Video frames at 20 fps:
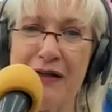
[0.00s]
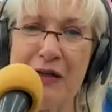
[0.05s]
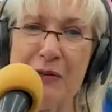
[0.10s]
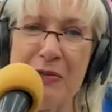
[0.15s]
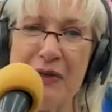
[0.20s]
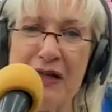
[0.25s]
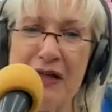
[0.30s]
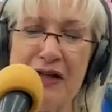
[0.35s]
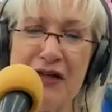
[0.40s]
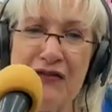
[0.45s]
Going to
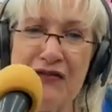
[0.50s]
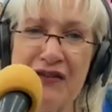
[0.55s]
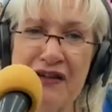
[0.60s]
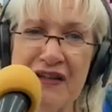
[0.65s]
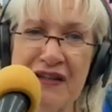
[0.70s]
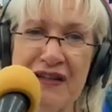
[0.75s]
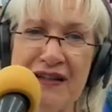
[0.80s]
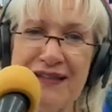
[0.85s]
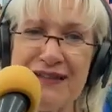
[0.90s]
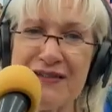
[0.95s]
be here for
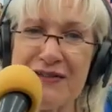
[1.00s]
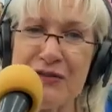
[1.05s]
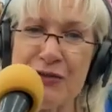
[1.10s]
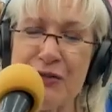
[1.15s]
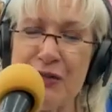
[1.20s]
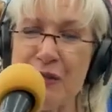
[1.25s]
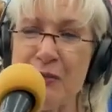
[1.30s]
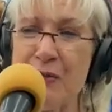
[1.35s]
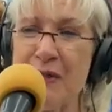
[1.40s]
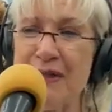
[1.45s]
the next
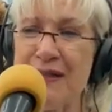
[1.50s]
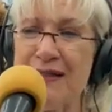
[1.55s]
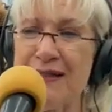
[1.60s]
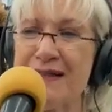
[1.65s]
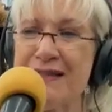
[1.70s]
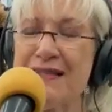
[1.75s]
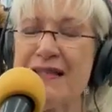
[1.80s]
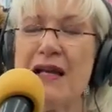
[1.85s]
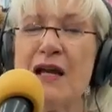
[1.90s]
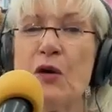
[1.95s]
30
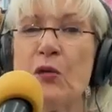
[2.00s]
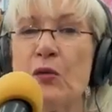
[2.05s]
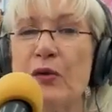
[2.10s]
minutes.